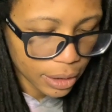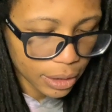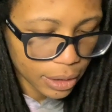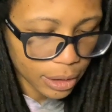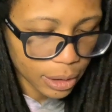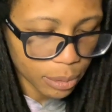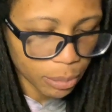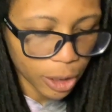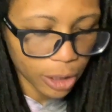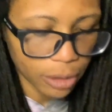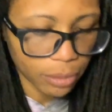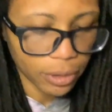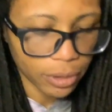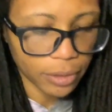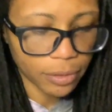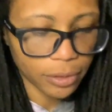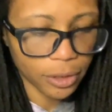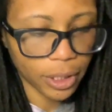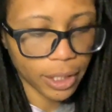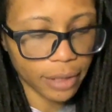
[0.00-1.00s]
Small
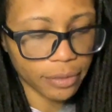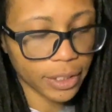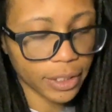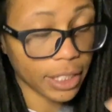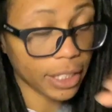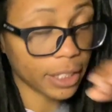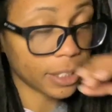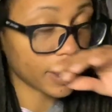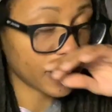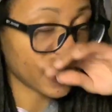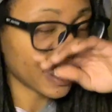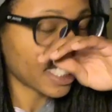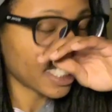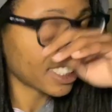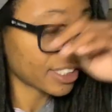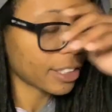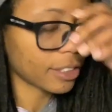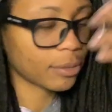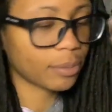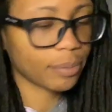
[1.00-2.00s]
rough draft
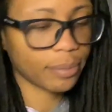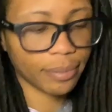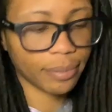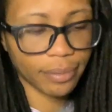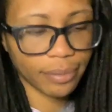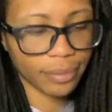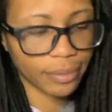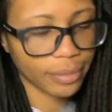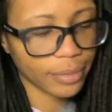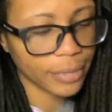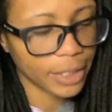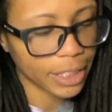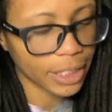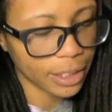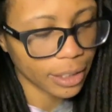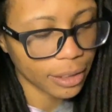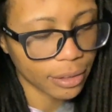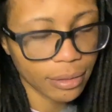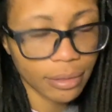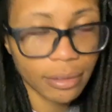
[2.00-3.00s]
sketches. You
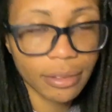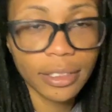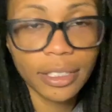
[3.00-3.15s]
know,